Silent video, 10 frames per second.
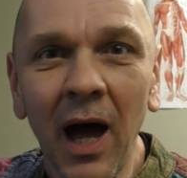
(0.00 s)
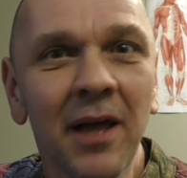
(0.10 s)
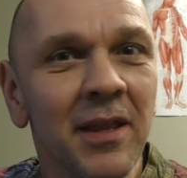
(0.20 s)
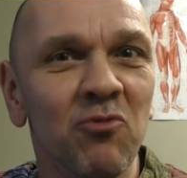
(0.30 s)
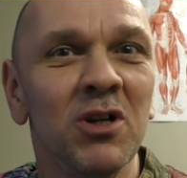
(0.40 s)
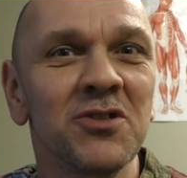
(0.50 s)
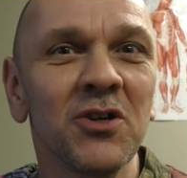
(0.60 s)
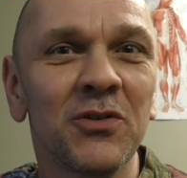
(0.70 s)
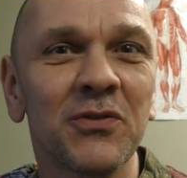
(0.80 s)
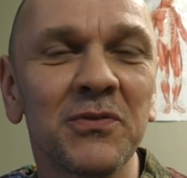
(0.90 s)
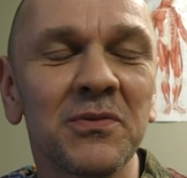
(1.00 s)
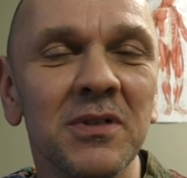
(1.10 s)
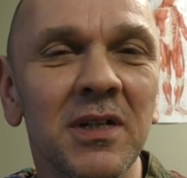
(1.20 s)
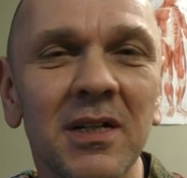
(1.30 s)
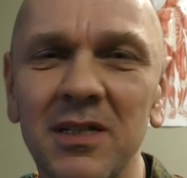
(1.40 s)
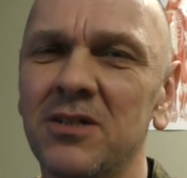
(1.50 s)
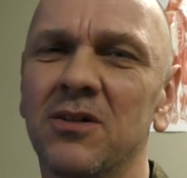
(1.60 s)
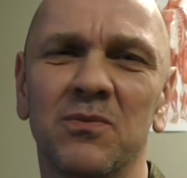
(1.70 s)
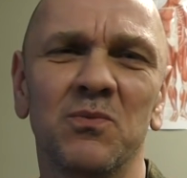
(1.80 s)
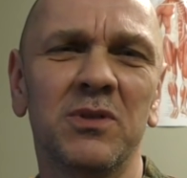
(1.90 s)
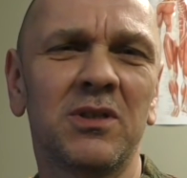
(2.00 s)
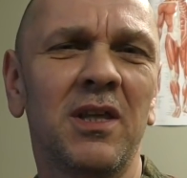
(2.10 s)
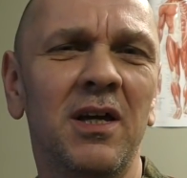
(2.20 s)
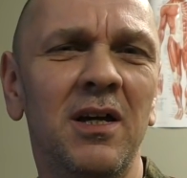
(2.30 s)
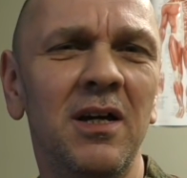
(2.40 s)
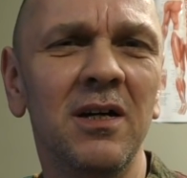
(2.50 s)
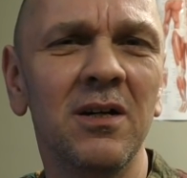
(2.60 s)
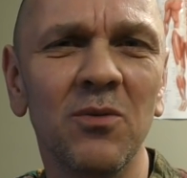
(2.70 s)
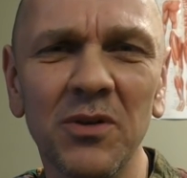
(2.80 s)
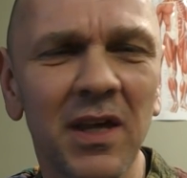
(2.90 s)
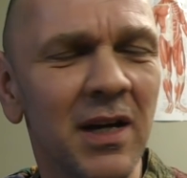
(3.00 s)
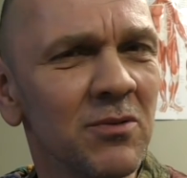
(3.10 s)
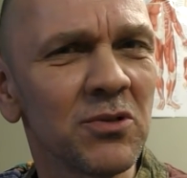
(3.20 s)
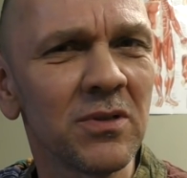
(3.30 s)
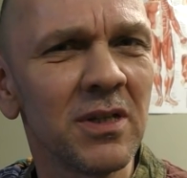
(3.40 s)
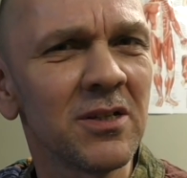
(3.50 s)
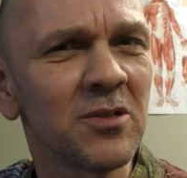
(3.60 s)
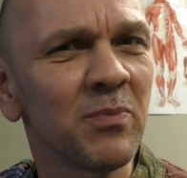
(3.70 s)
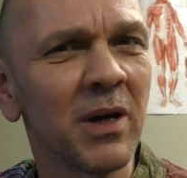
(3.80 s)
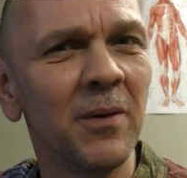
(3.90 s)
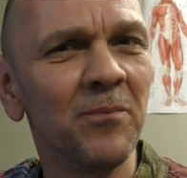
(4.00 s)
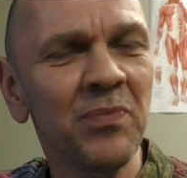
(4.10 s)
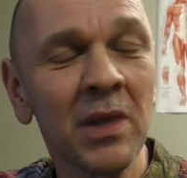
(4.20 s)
and then runs off. Yeah, and he's like, what the hell was all this about?